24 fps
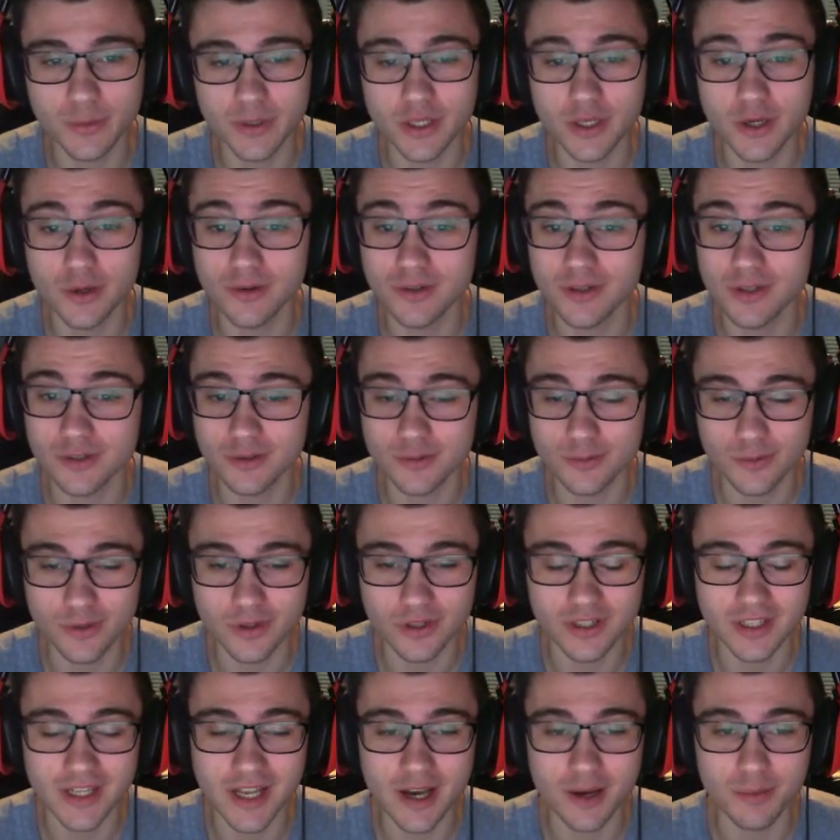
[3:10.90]
We know it doesn't
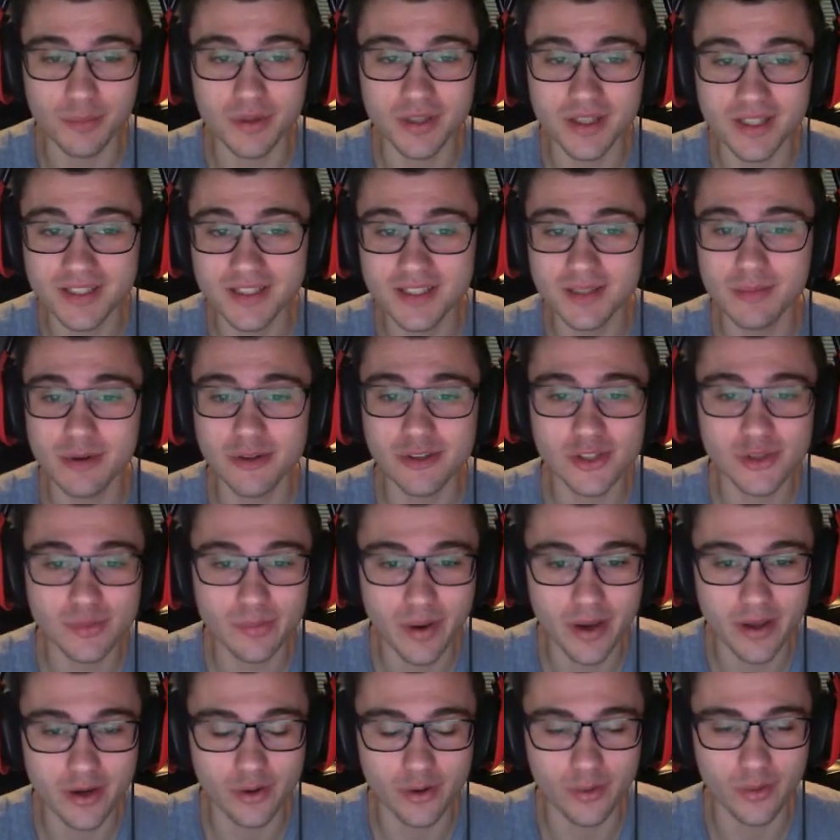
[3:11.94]
work now, but let's see about
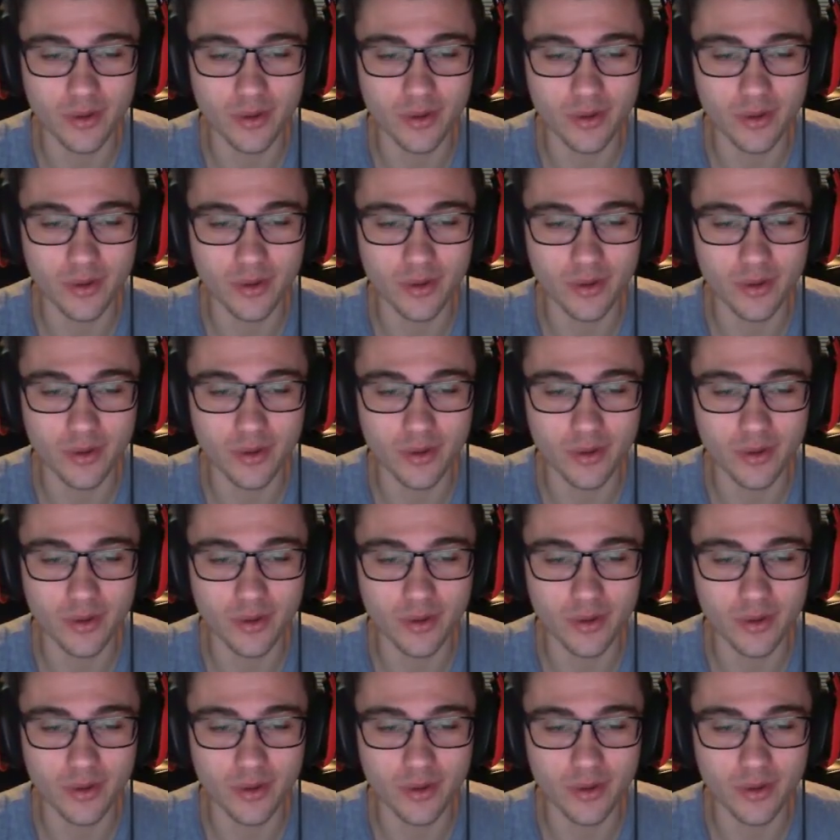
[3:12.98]
Spider